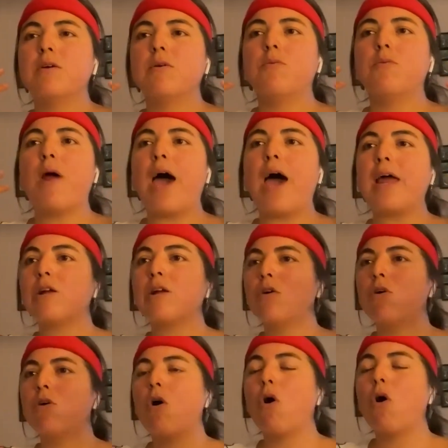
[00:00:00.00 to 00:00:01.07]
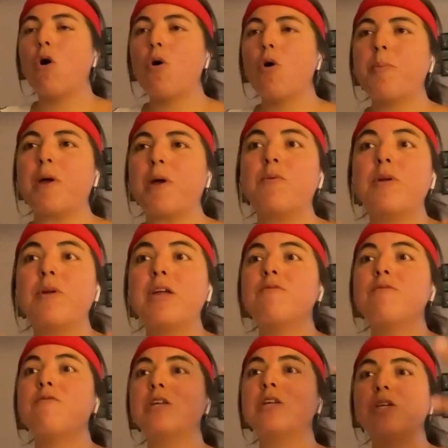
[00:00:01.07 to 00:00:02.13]
radical hope and
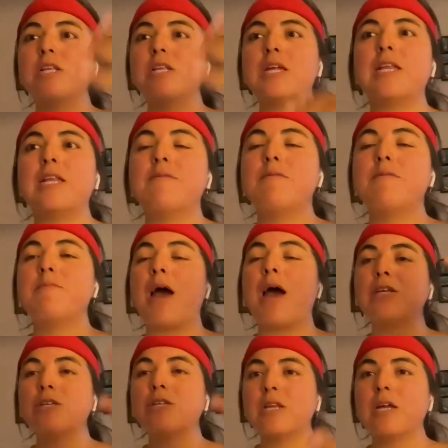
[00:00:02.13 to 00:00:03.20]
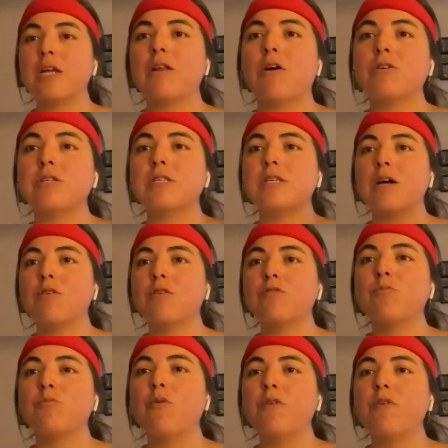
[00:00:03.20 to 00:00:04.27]
re-envisioning and imagining ourselves
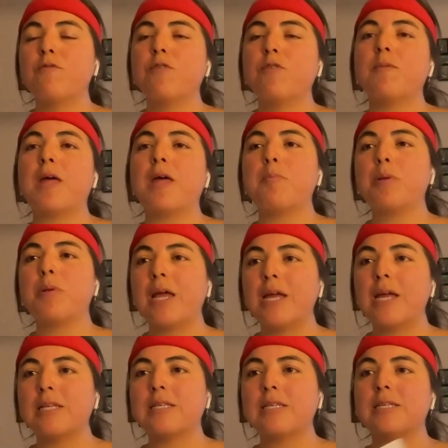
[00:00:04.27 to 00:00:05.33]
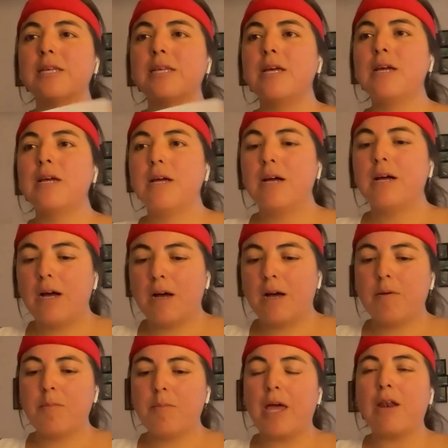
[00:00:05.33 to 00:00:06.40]
moving from that place.
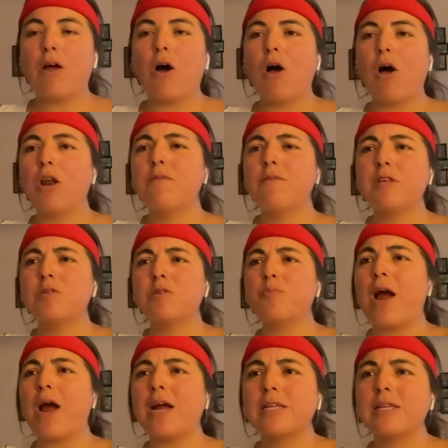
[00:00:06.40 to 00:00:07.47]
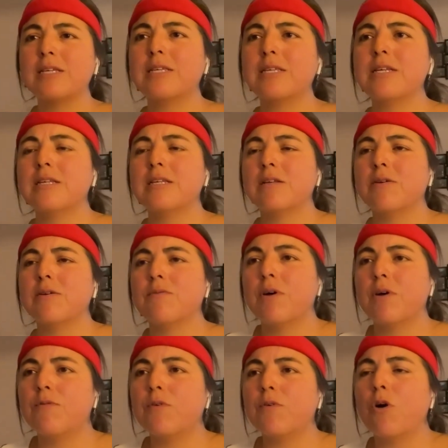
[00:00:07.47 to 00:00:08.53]
And all of these practices of
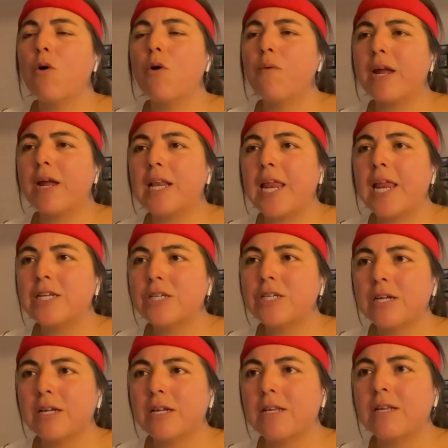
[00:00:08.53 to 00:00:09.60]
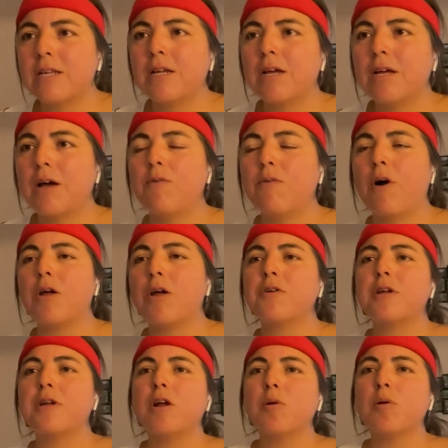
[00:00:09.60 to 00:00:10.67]
co-regulation, of
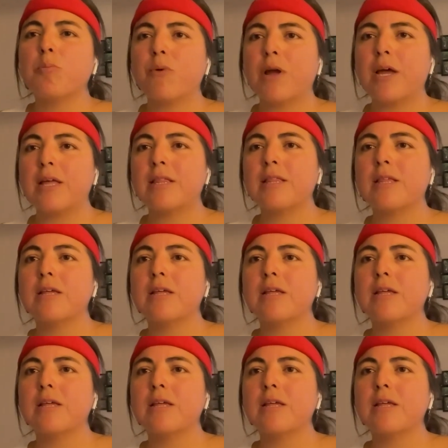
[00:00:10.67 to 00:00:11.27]
honoring our breath,